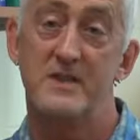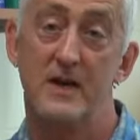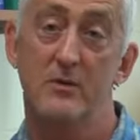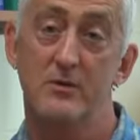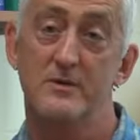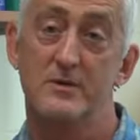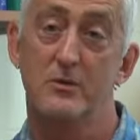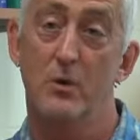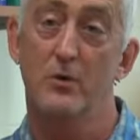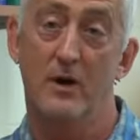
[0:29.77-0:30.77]
hours,
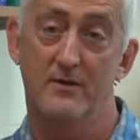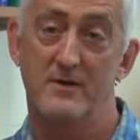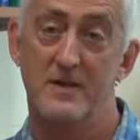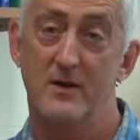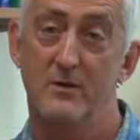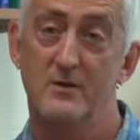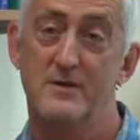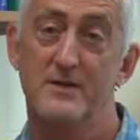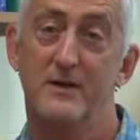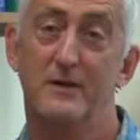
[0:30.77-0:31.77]
quote office
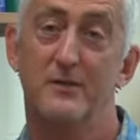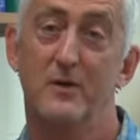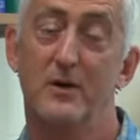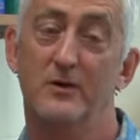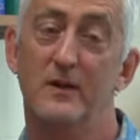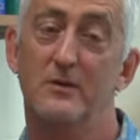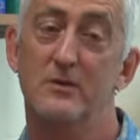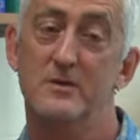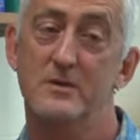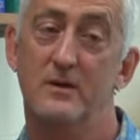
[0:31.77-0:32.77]
hours for online
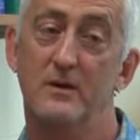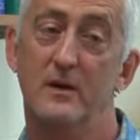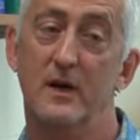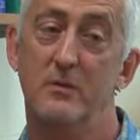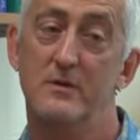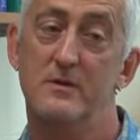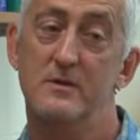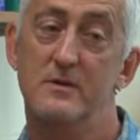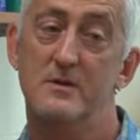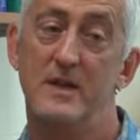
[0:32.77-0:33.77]
courses, I would
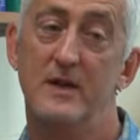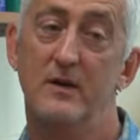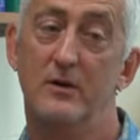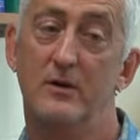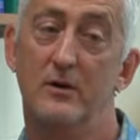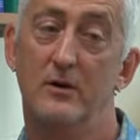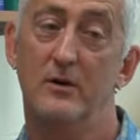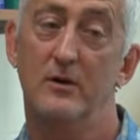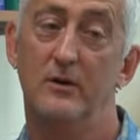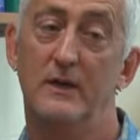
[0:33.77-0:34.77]
say
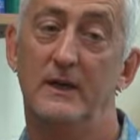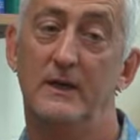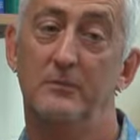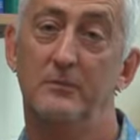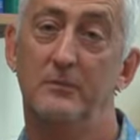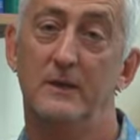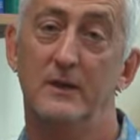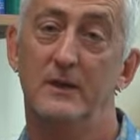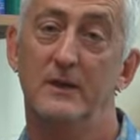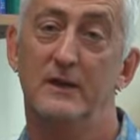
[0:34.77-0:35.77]
are
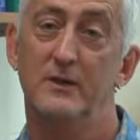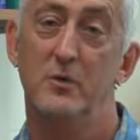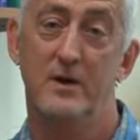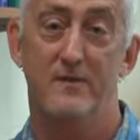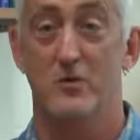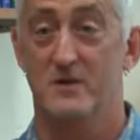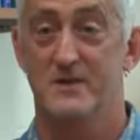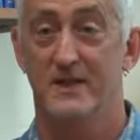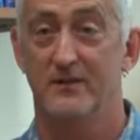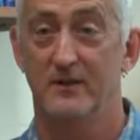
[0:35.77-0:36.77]

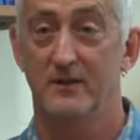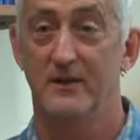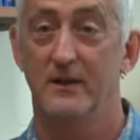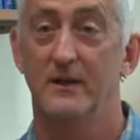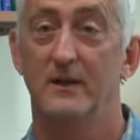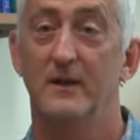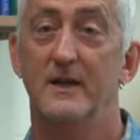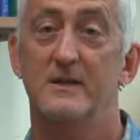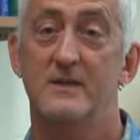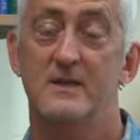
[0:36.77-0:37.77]
24/7
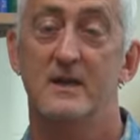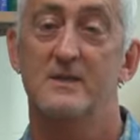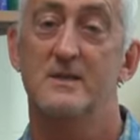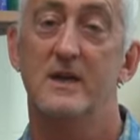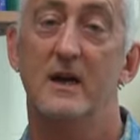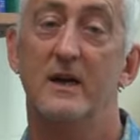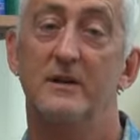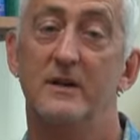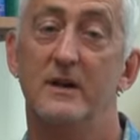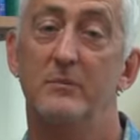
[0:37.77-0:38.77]
in the sense
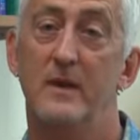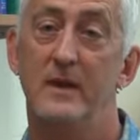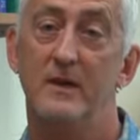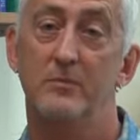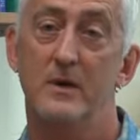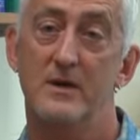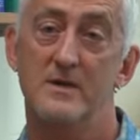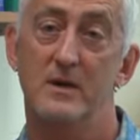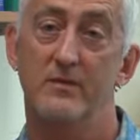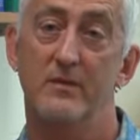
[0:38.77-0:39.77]
that I make
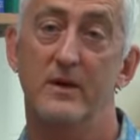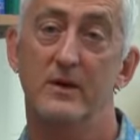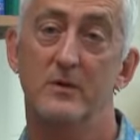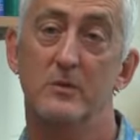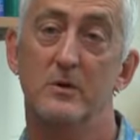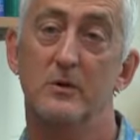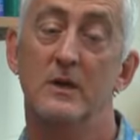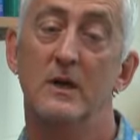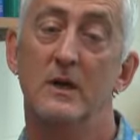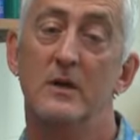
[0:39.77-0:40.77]
myself available
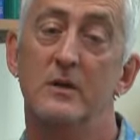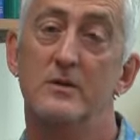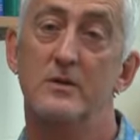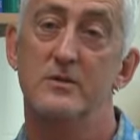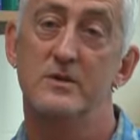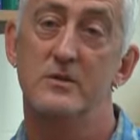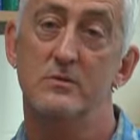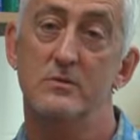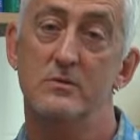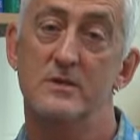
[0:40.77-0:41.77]
to
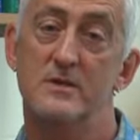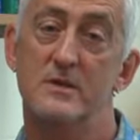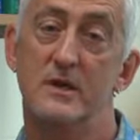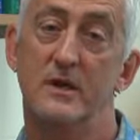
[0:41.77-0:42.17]
students